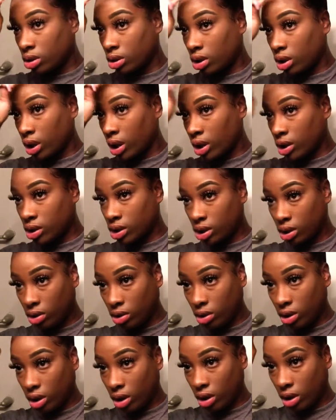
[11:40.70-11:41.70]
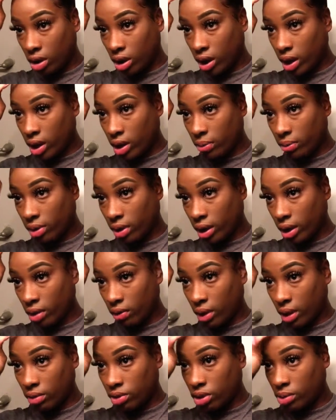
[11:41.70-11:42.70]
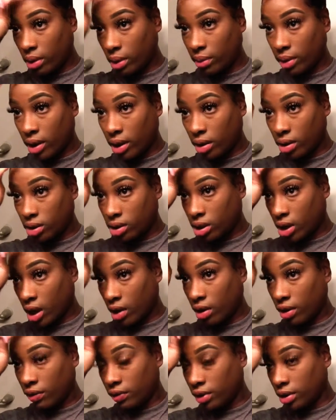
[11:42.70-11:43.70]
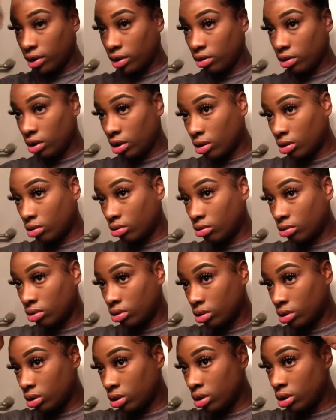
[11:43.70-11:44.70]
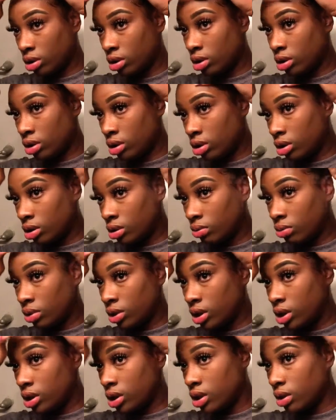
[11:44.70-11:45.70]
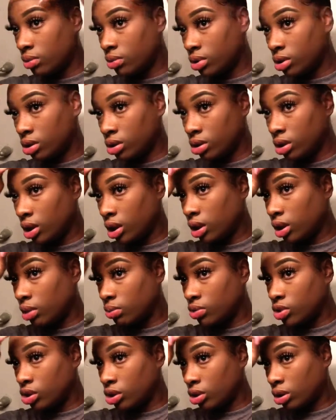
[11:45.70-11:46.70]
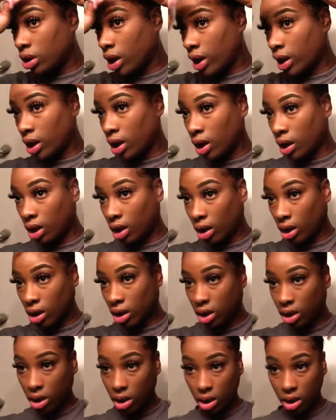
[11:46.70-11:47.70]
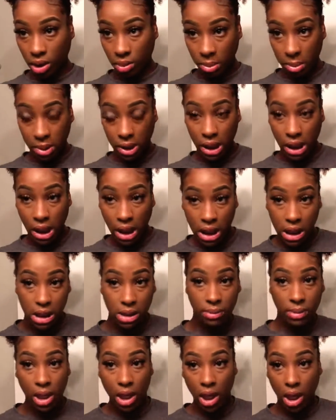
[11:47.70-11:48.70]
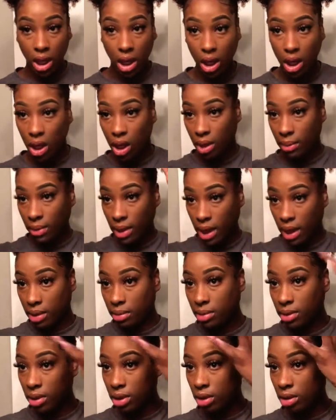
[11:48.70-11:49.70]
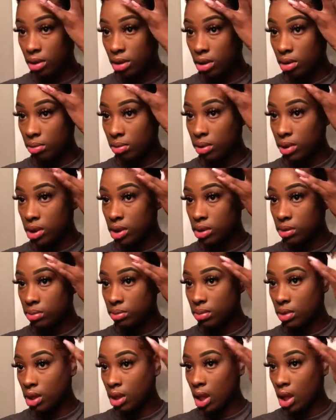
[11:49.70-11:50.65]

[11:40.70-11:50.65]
Yeah, so you can go ahead and play around with your baby hairs, however, you know, please then get them to your liking. Please me, baby. You know, please them.